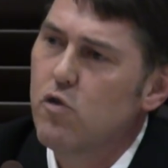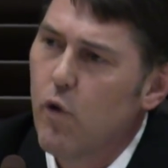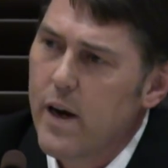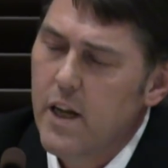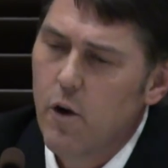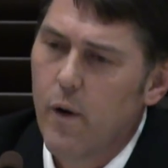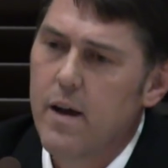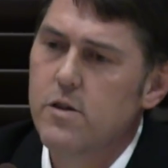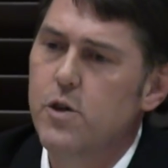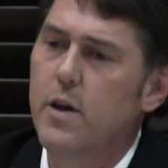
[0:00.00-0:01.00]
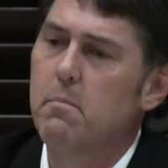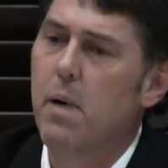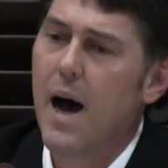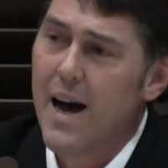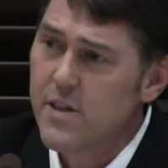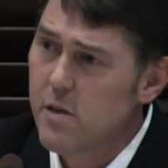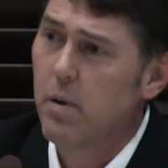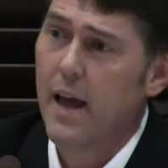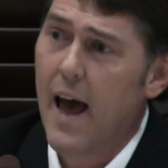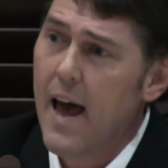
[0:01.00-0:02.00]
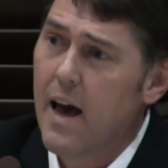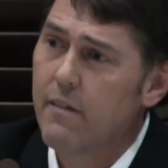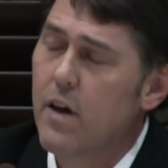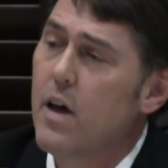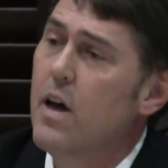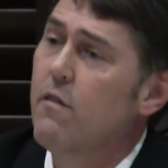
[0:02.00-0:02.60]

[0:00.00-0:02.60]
training grounds you can possibly have